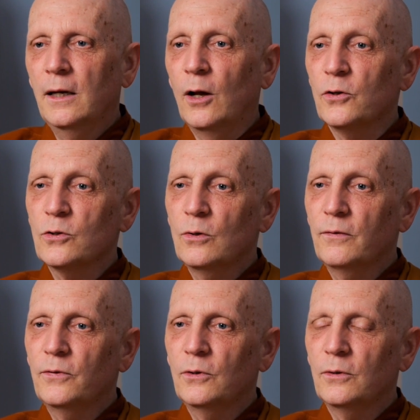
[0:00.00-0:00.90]
Also,
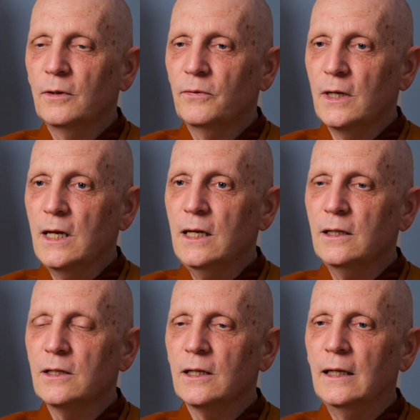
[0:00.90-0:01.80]
if the heat
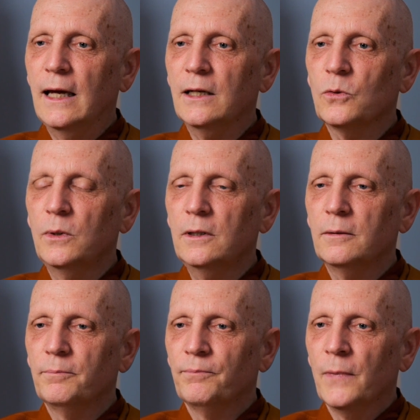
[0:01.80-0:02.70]
is inadequate,
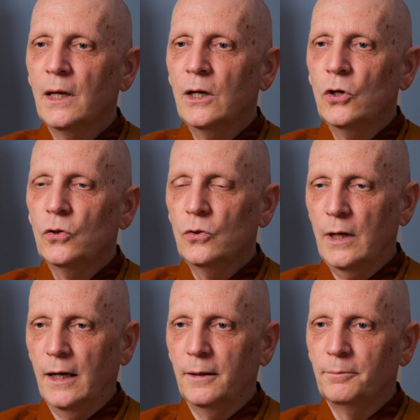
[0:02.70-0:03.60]
you
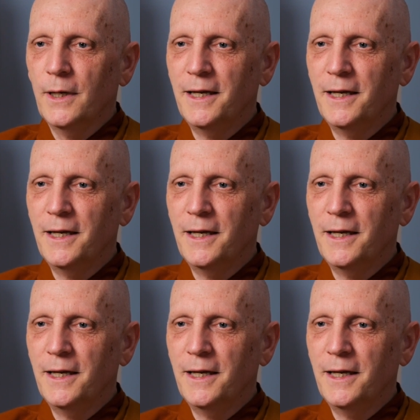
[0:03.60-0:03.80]
die.